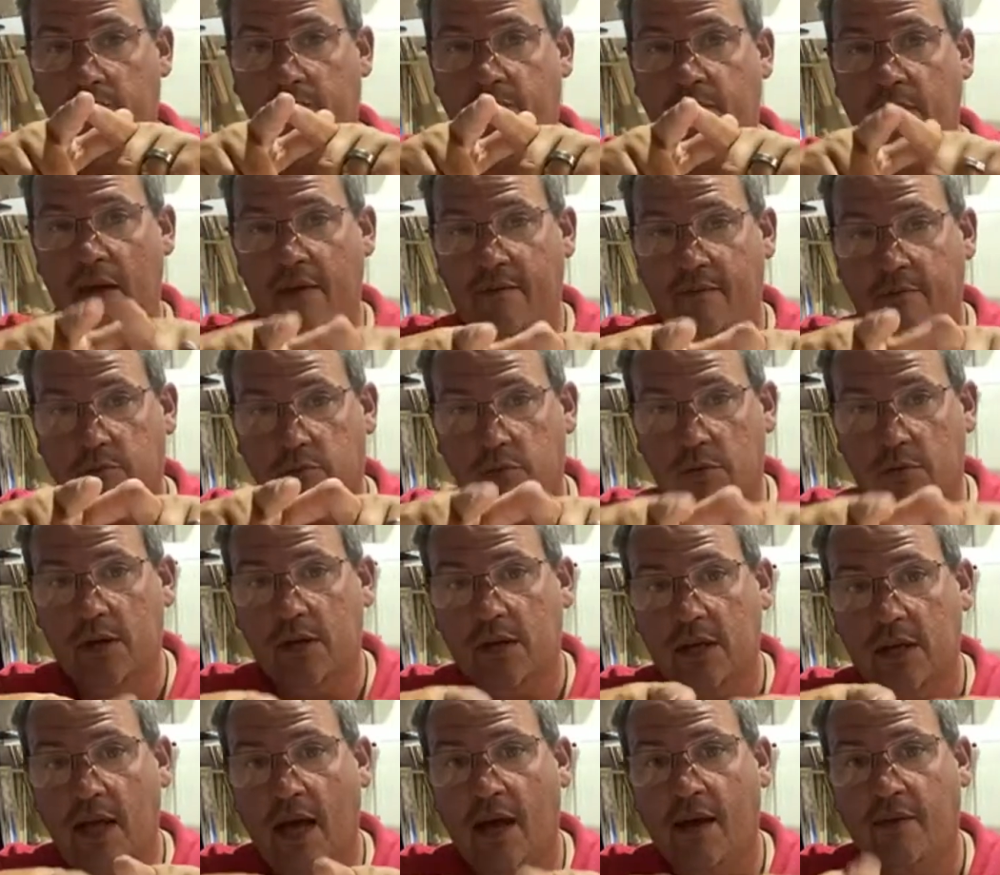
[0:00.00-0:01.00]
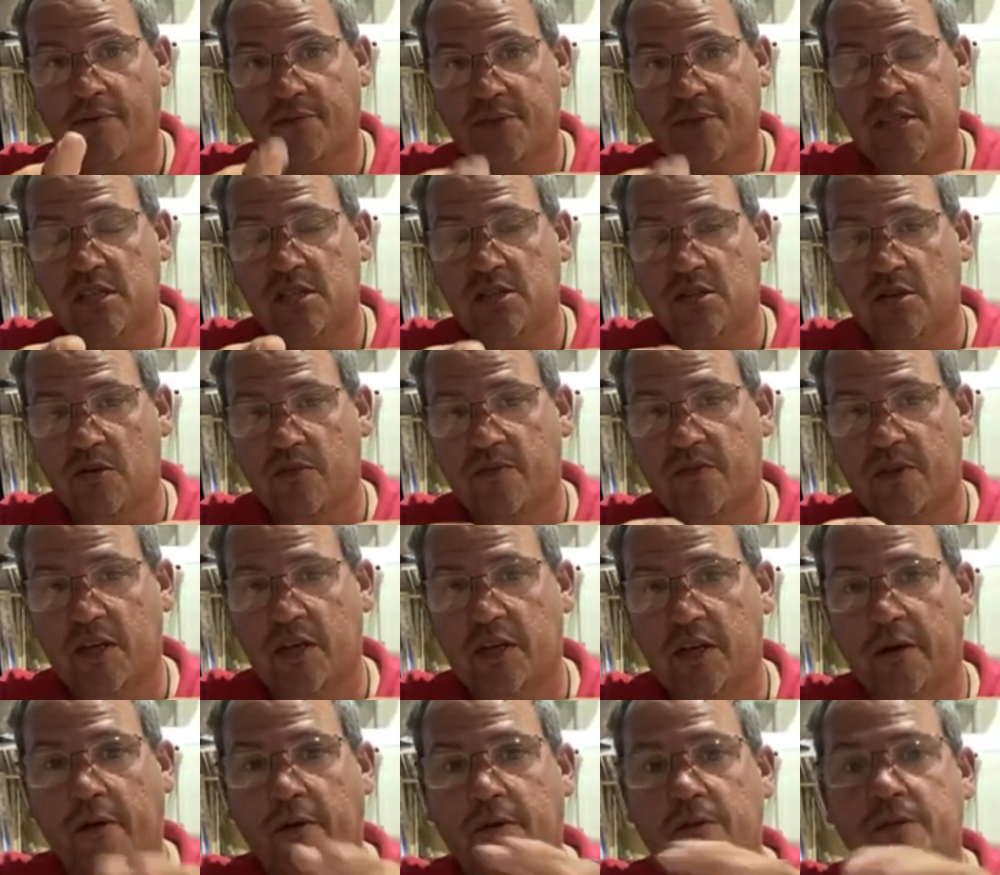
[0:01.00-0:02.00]
I've seen your
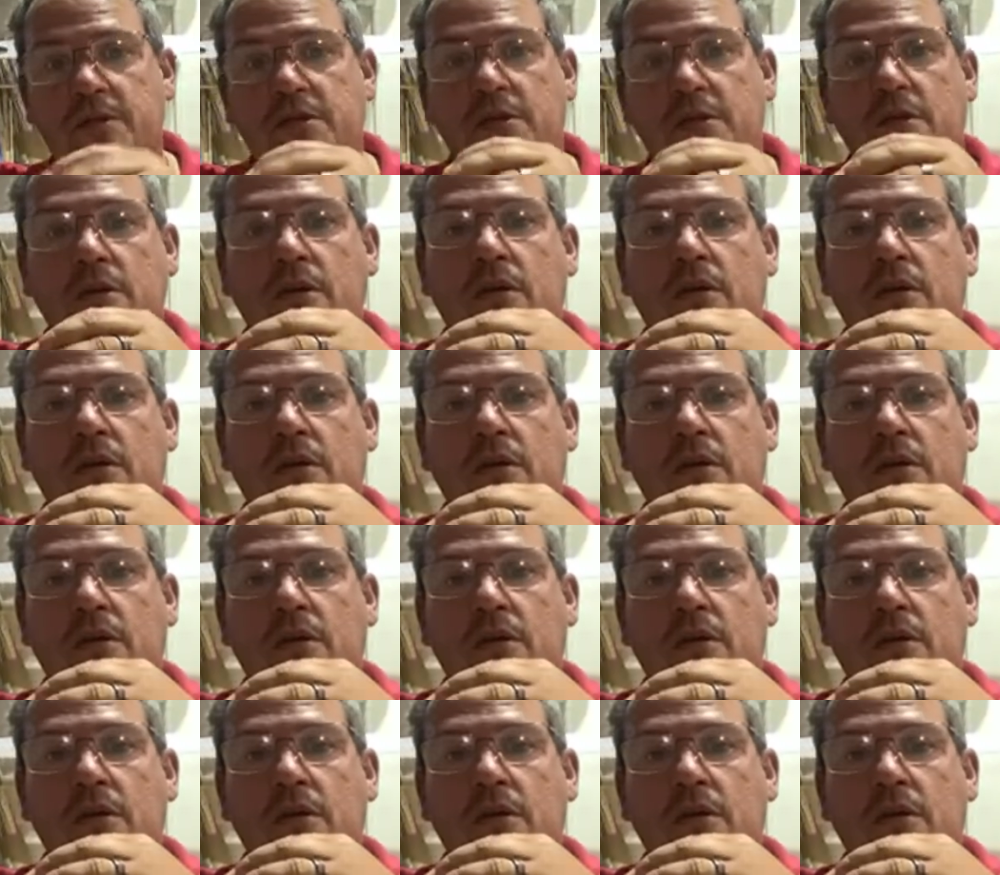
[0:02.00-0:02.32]
videos